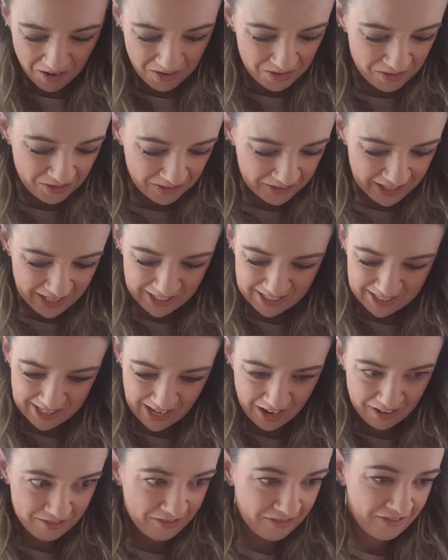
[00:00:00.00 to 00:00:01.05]
Oh, these
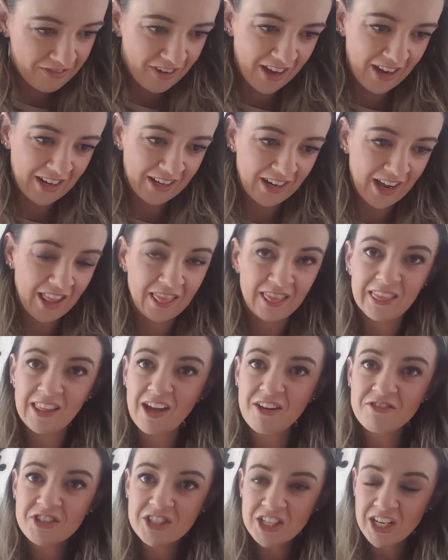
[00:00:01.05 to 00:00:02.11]
sound fun. I
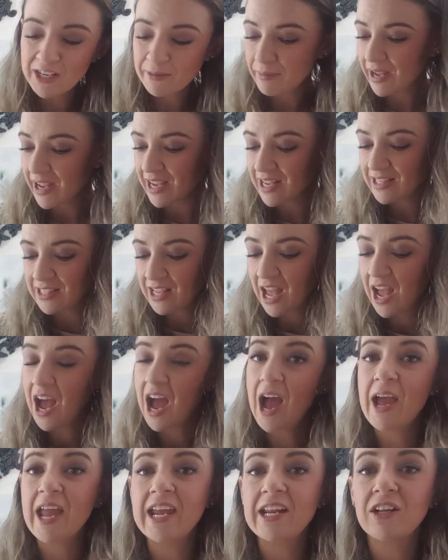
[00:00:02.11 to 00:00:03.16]
love chickpeas.
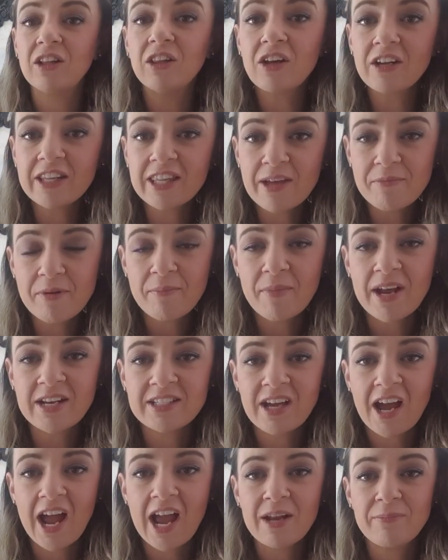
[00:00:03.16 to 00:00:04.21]
I eat a lot of them in my
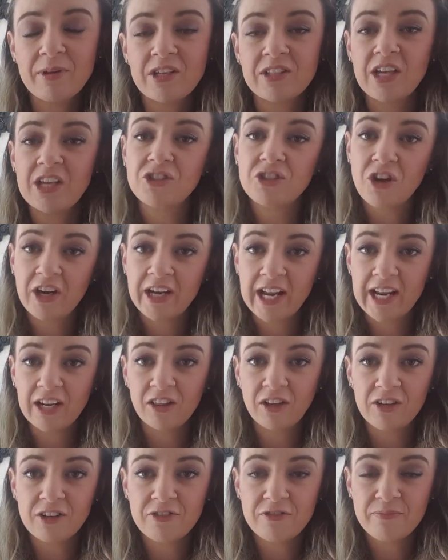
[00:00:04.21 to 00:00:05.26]
diet because I don't eat
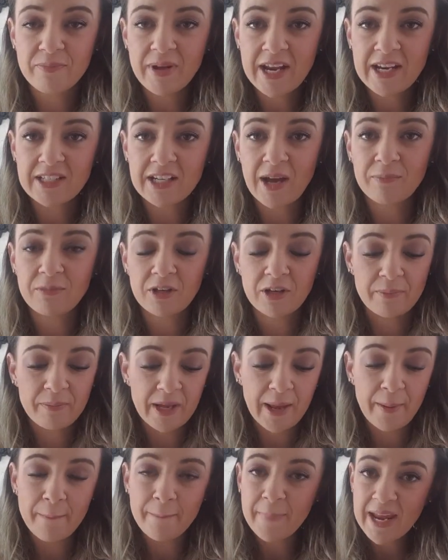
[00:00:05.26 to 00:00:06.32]
a lot of meat. I'm not a
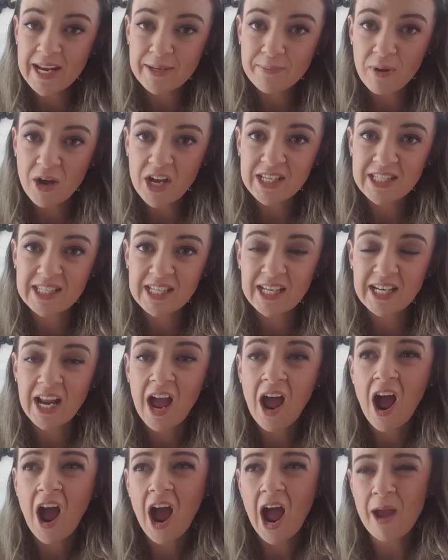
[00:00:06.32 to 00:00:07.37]
big meat person.
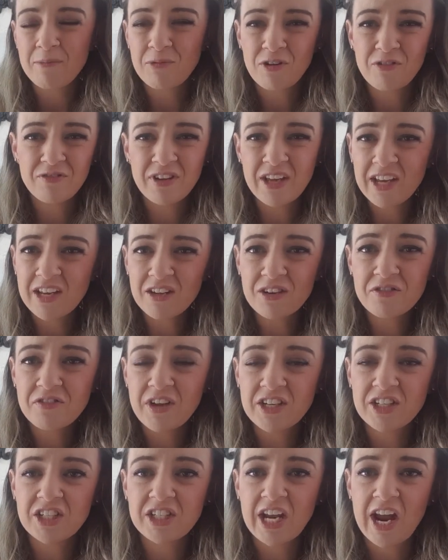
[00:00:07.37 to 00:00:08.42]
I'm not vegan or
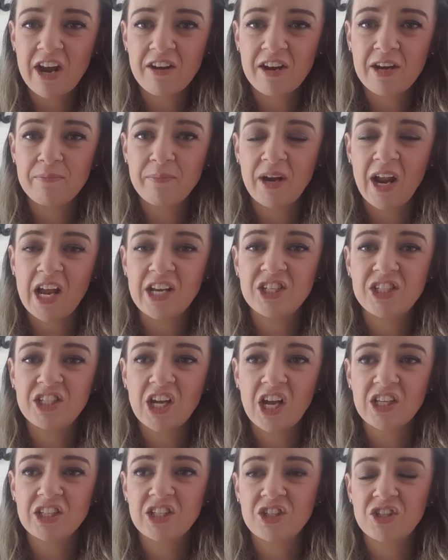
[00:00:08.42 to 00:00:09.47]
vegetarian, but I
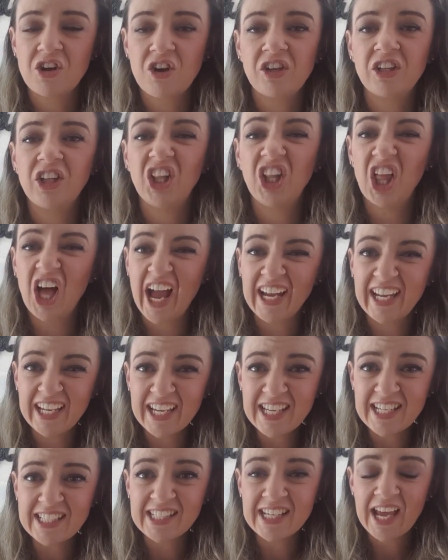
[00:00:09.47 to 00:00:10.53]
just don't like
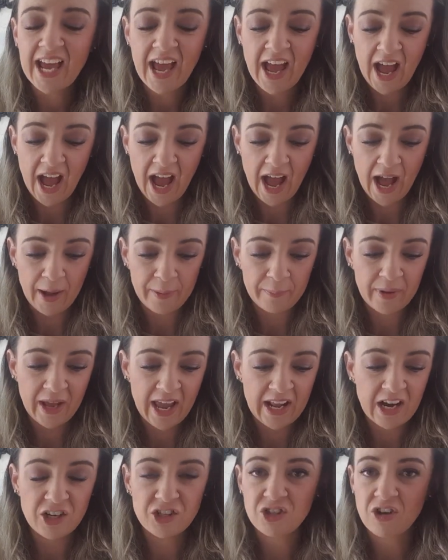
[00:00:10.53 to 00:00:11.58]
it.
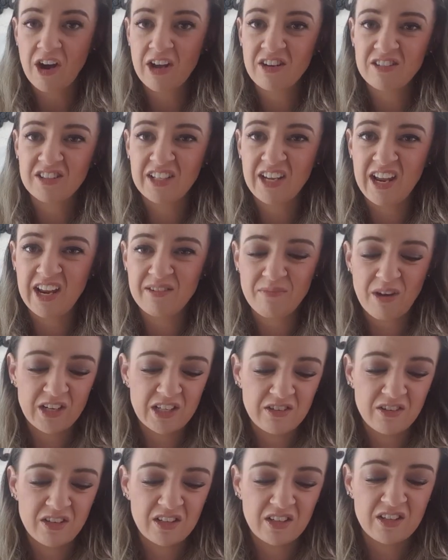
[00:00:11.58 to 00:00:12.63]
And I try not to eat
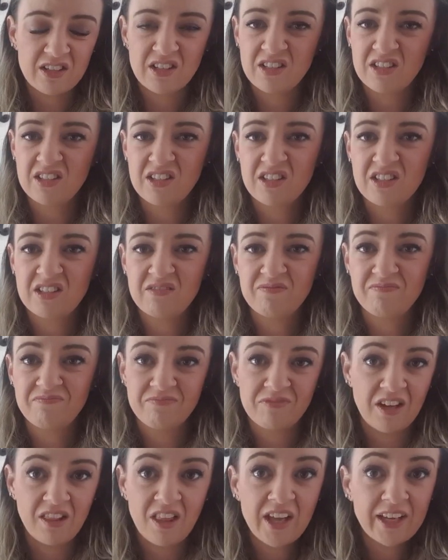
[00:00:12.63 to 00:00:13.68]
much of it because I just
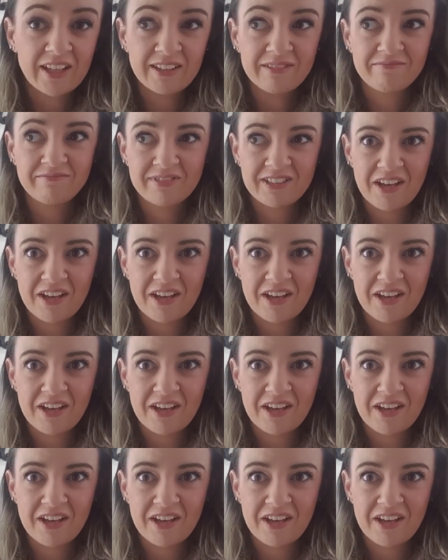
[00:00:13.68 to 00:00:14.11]
don't like it.